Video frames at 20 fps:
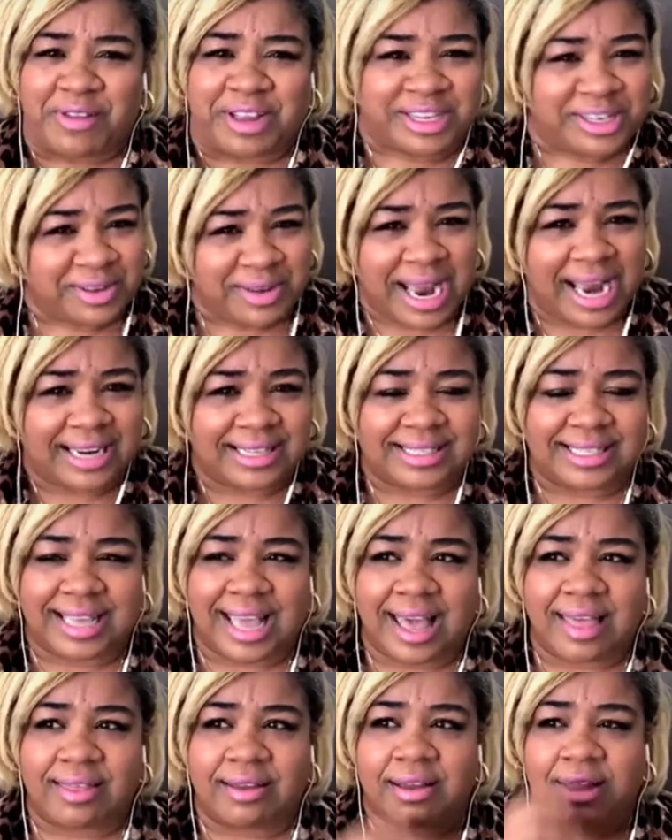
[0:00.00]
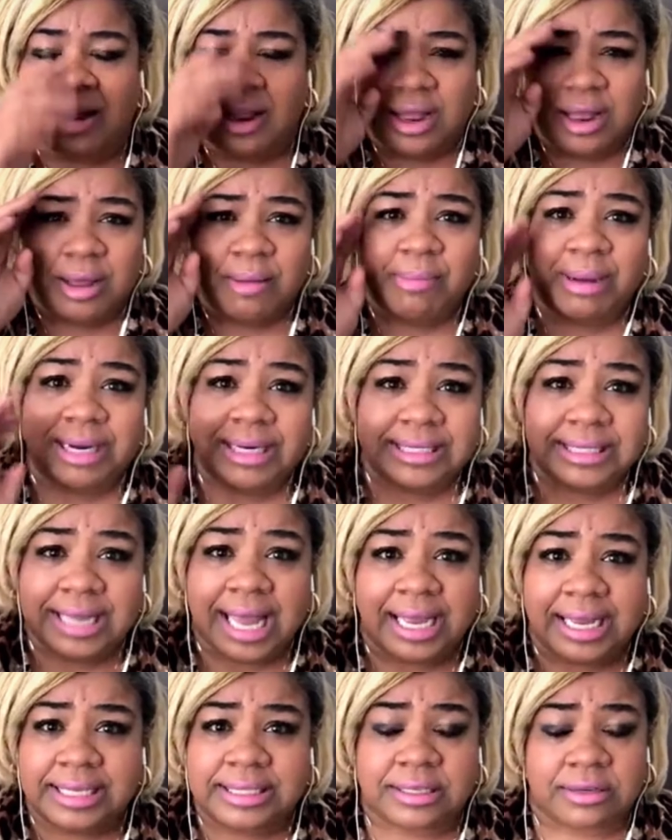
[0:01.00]
You got it together. But it's like
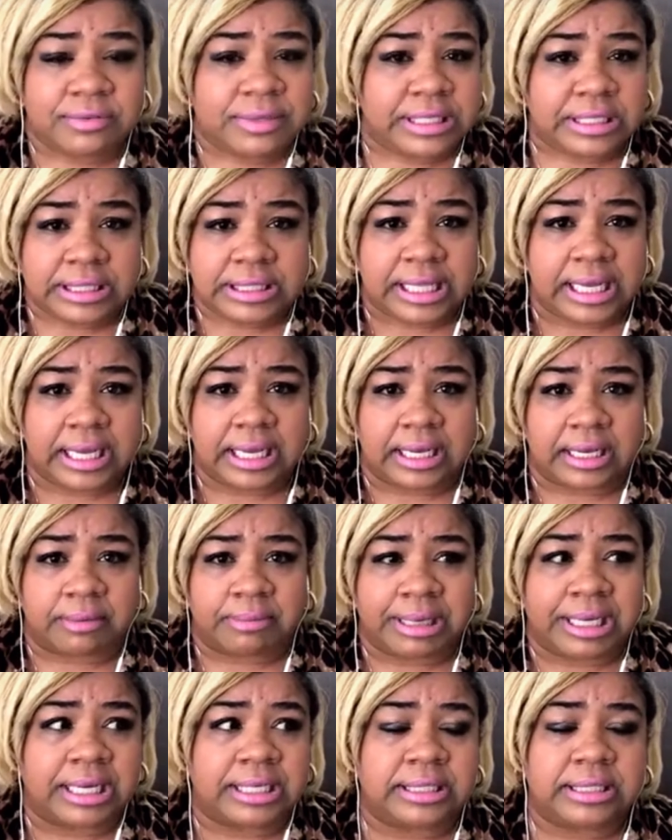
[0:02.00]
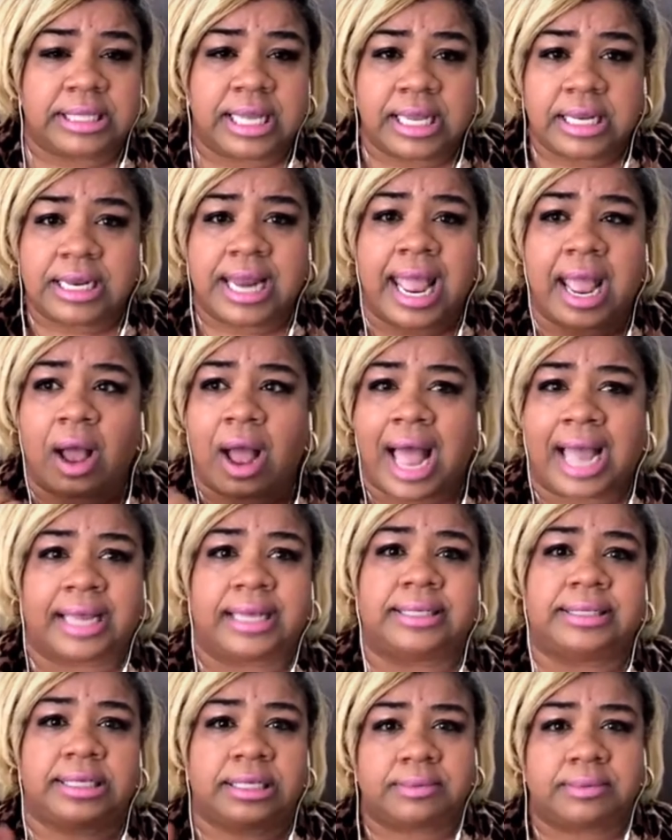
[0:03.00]
it's a real thing because then now I can
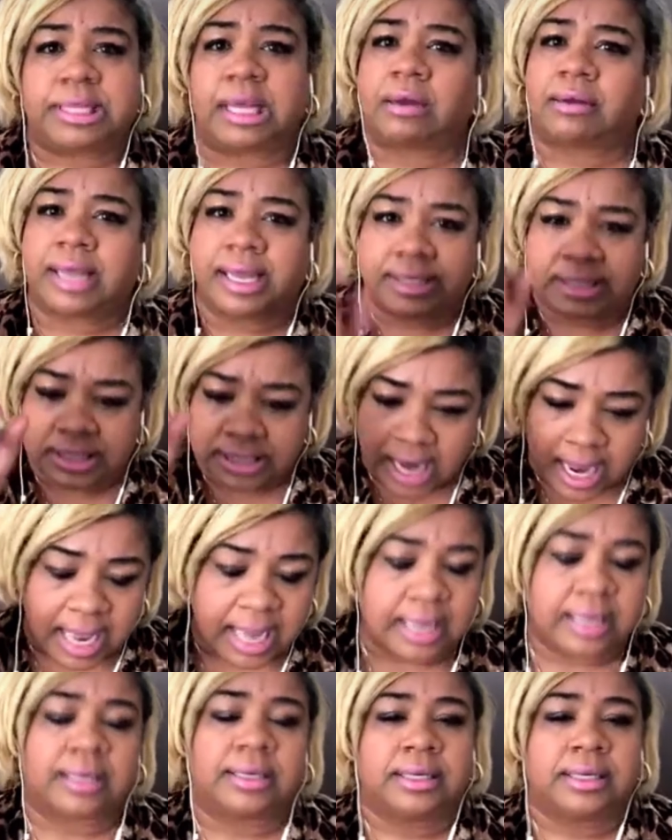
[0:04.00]
deal with it. Okay, check.